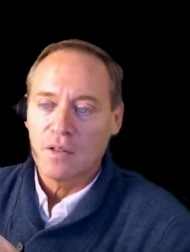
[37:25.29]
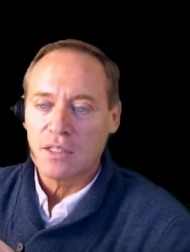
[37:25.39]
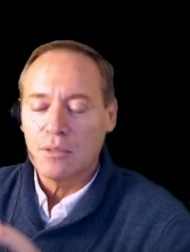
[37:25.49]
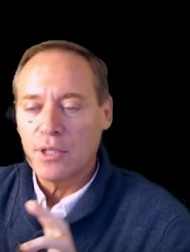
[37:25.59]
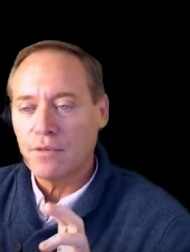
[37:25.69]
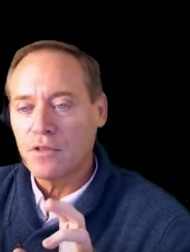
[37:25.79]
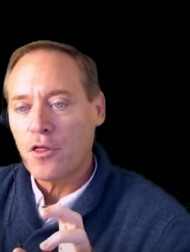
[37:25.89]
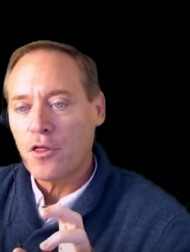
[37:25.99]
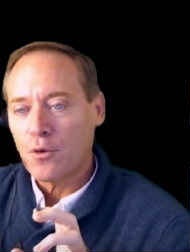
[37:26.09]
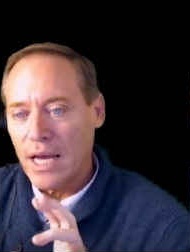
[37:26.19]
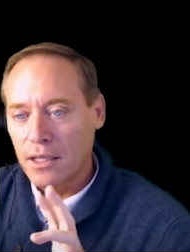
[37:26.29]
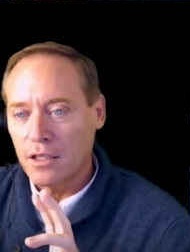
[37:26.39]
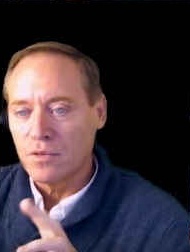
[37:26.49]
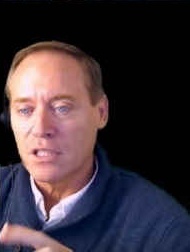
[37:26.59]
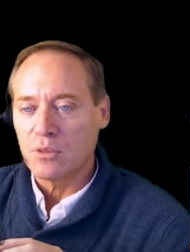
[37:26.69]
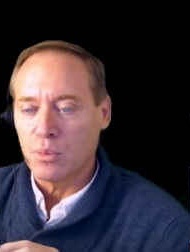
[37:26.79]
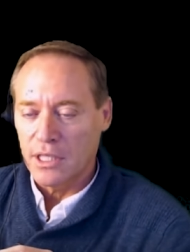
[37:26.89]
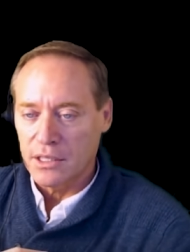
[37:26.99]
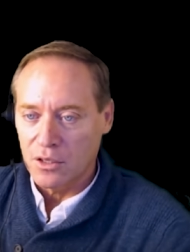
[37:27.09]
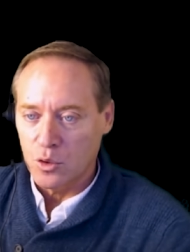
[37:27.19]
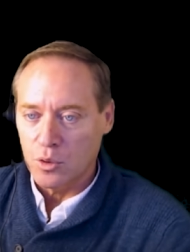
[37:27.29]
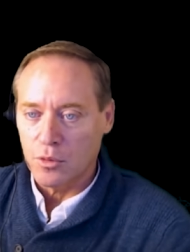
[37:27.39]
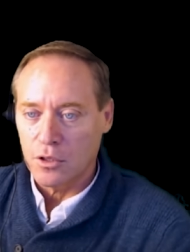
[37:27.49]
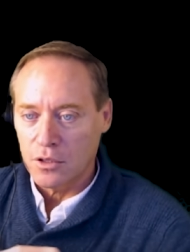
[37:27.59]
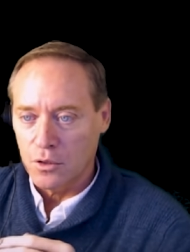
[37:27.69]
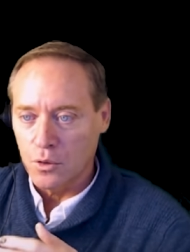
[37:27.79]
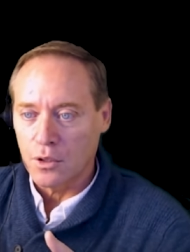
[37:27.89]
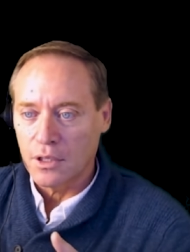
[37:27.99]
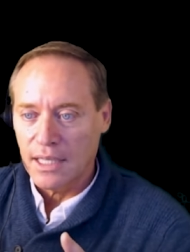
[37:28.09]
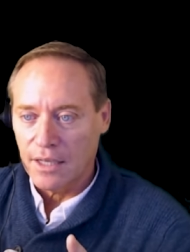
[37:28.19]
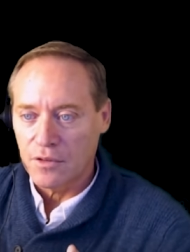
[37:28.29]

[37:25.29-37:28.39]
simply have the threat of displacing Google, Google,